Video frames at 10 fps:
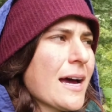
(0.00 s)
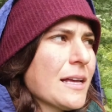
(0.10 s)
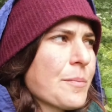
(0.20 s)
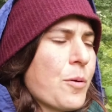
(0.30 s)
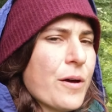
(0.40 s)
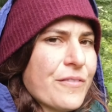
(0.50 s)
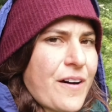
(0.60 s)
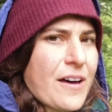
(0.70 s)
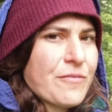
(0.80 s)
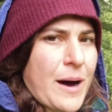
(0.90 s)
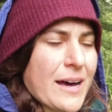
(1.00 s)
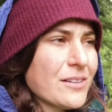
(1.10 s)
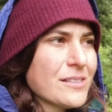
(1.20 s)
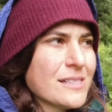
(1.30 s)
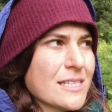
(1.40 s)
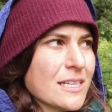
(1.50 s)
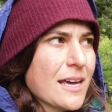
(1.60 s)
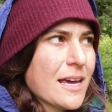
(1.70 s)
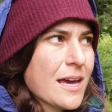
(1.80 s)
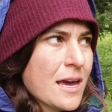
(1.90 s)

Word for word: got like 0.5 miles until I